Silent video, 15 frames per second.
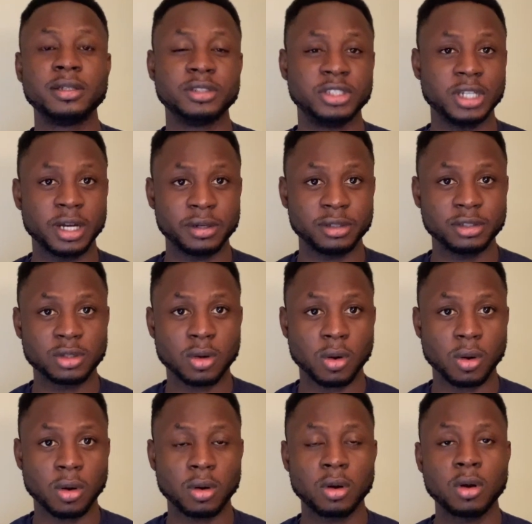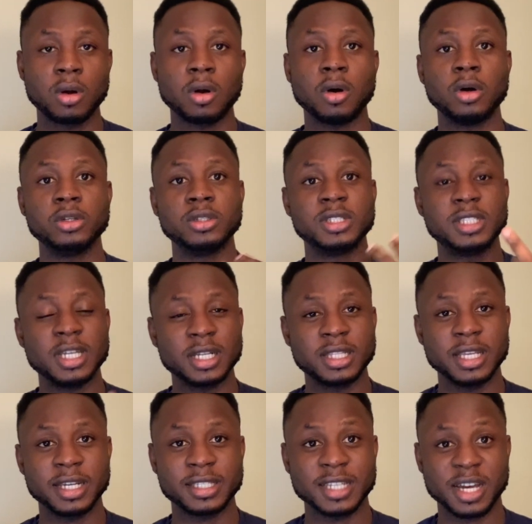GRE score, or you take
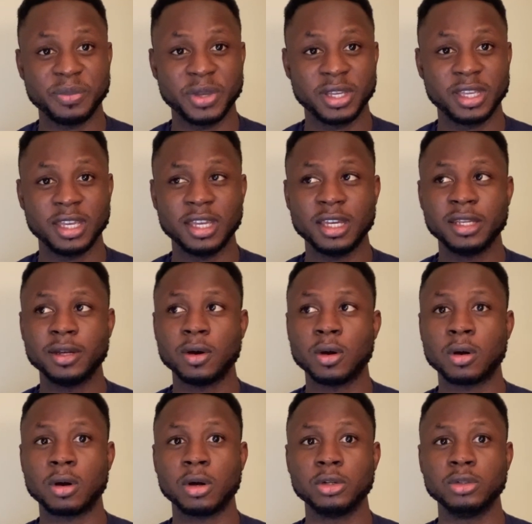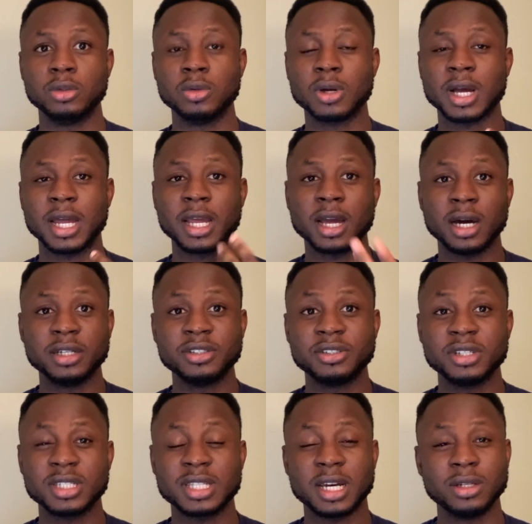the exam again, or you look at
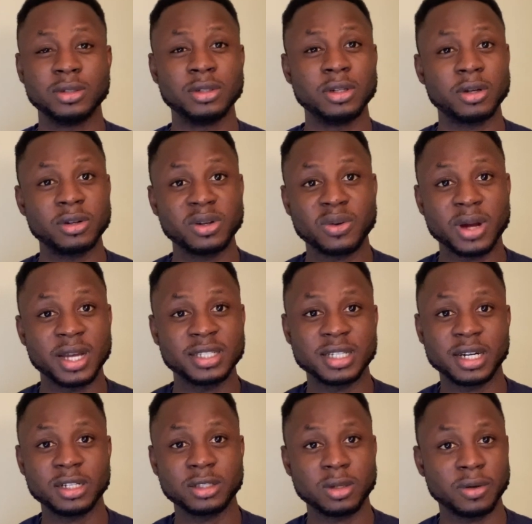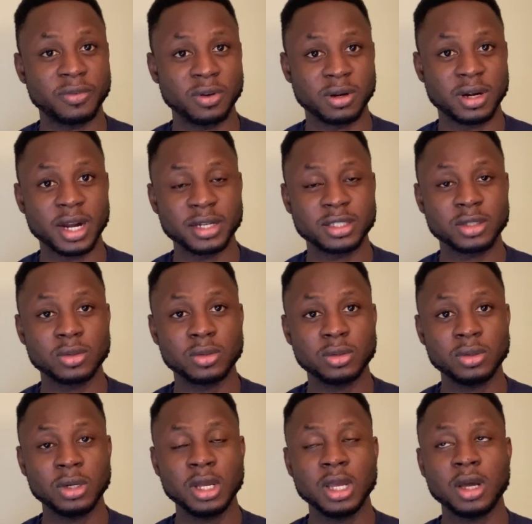countries that do not require GRE score for grad school,
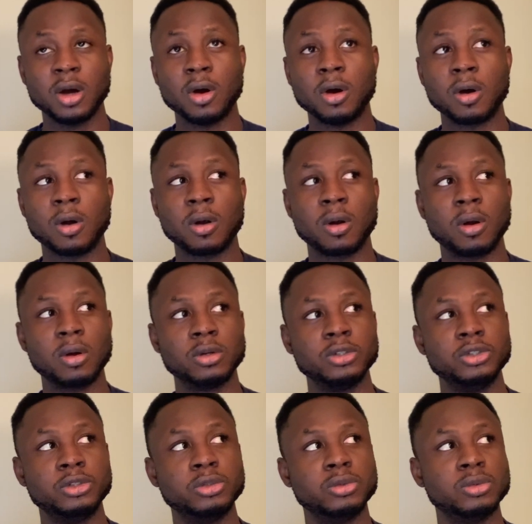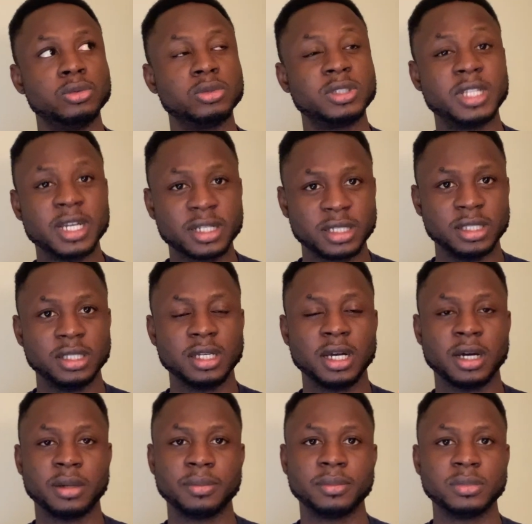or you take the
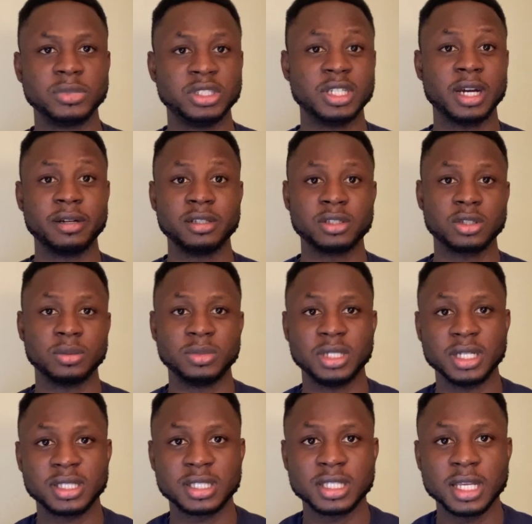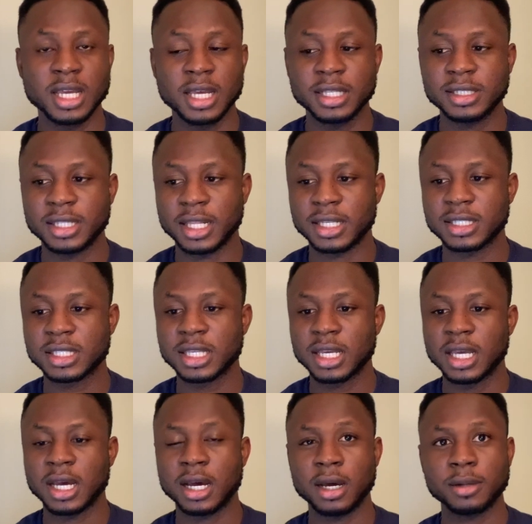GRE subjects test.
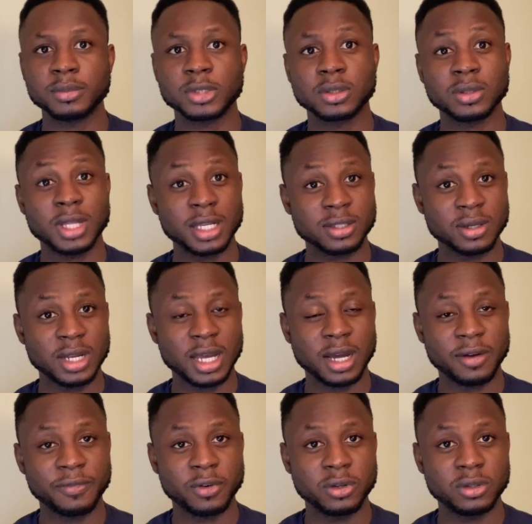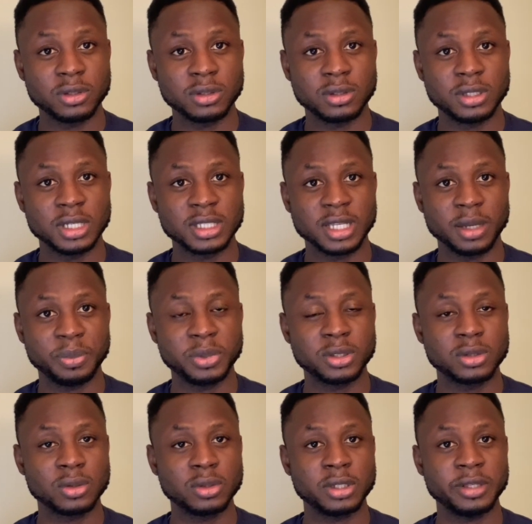So that's all I have for you in today's
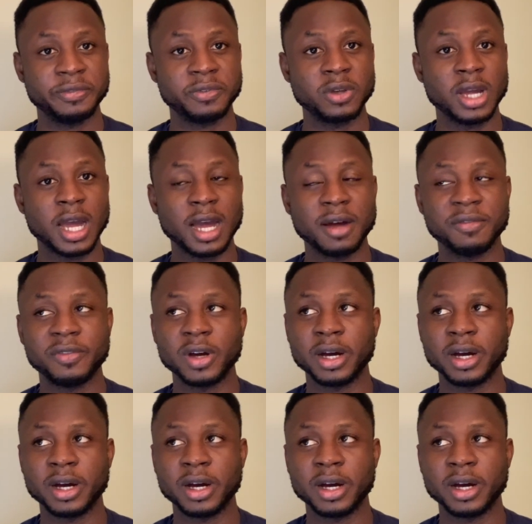episode. If you have